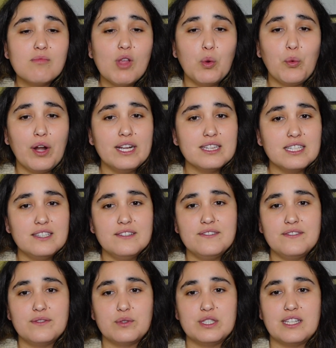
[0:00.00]
where I
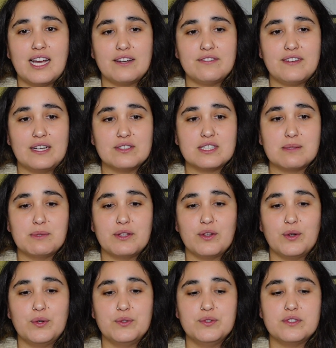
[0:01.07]
live. We have found some of
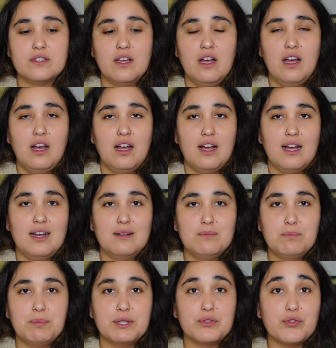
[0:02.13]
those.
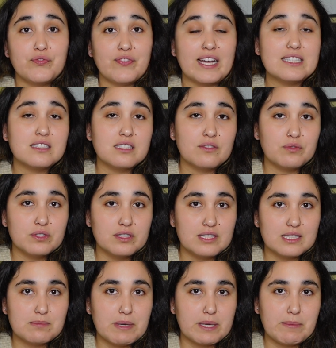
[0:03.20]
Um, but that stuff really
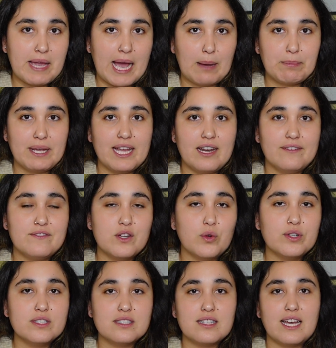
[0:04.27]
does make me happy. And I've
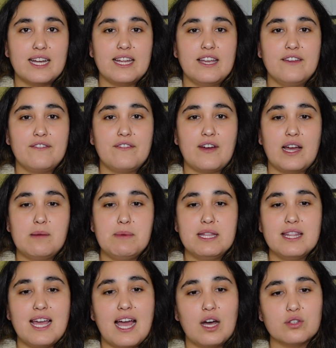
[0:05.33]
noticed that if I'm in
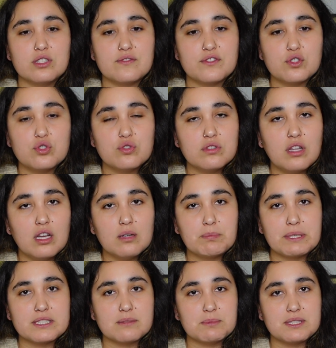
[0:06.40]
the house for too long
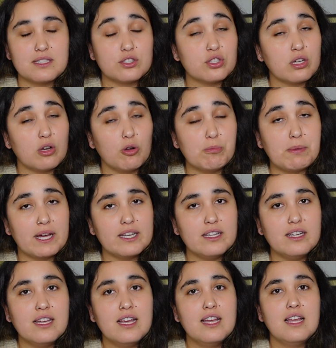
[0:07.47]
because I'm such a
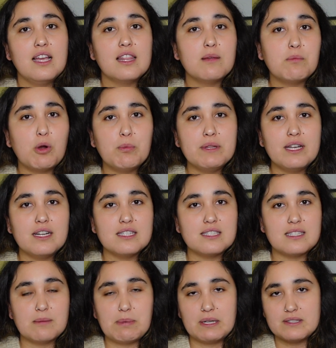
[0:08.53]
homebody, and the moment that I
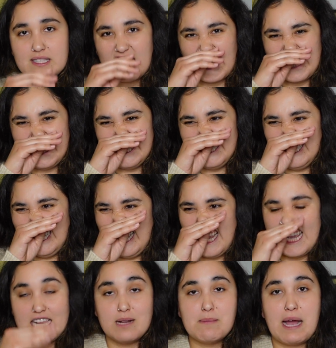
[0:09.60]
step outside
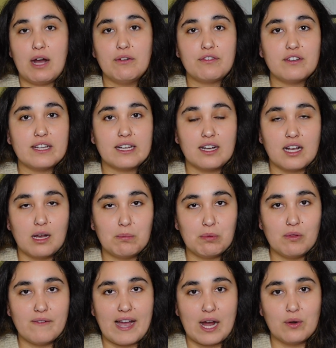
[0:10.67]
and I'm out for like a
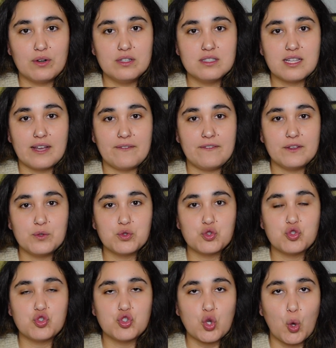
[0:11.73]
couple of hours, I feel
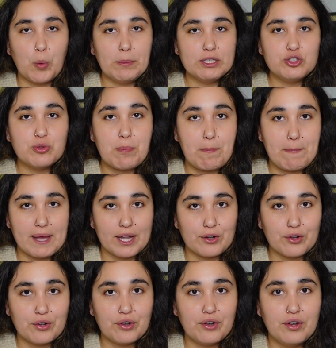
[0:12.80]
so much
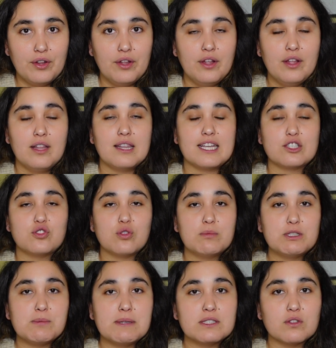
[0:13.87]
better, like so
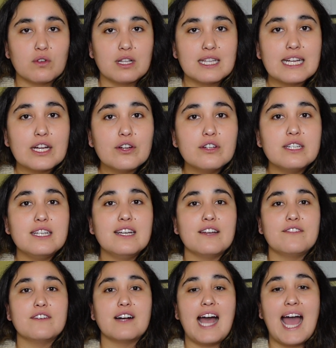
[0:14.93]
much mental clarity. I
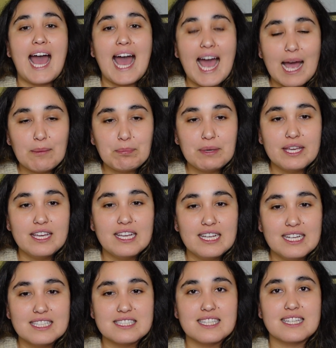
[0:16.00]
feel happy.
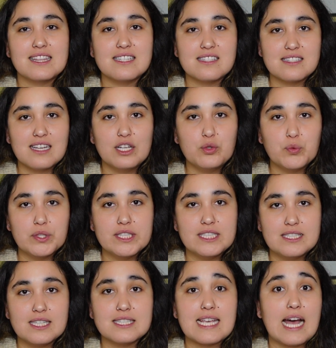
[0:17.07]
It's like the sun really
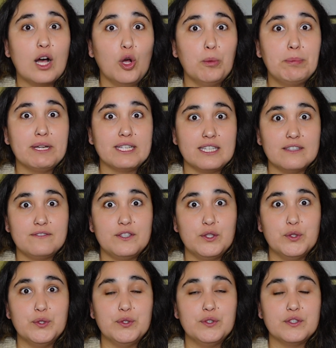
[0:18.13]
does help and give
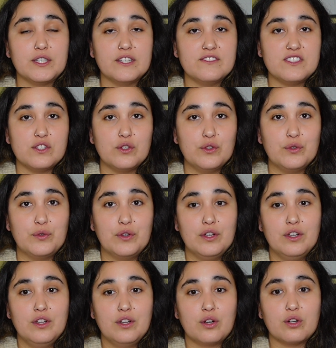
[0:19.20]
you, it gives you
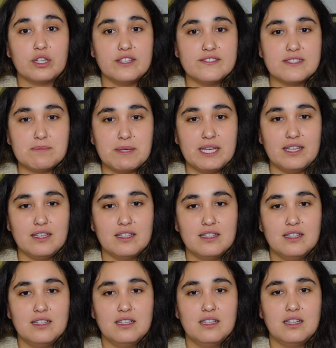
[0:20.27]
or gives me
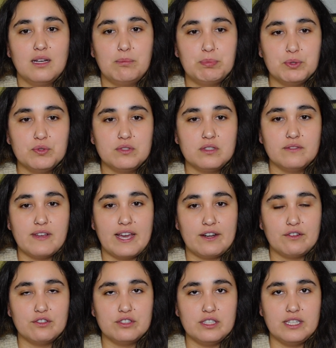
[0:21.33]
a boost of
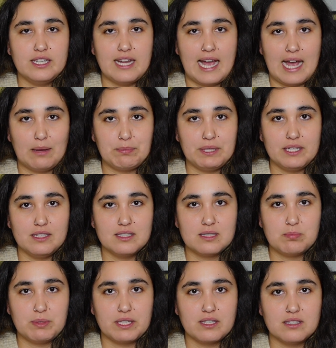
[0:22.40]
energy and
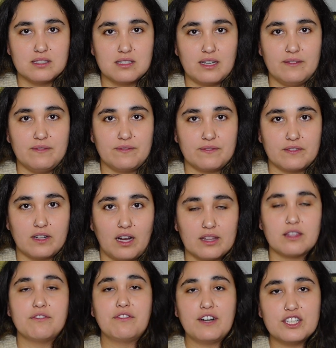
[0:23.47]
happiness because I've got
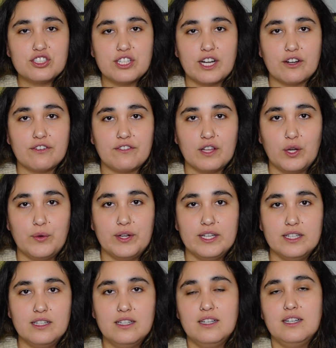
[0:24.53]
the fresh air
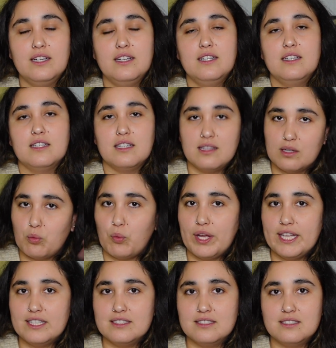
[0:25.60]
flowing and the
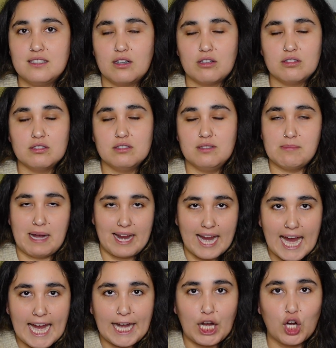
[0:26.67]
wind or in my
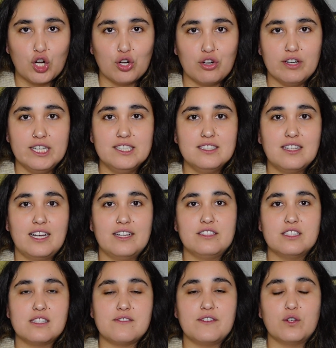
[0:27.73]
hair and I
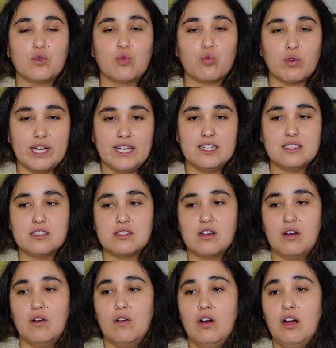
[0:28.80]
just feel great.
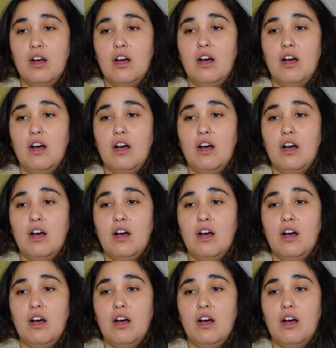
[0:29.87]
So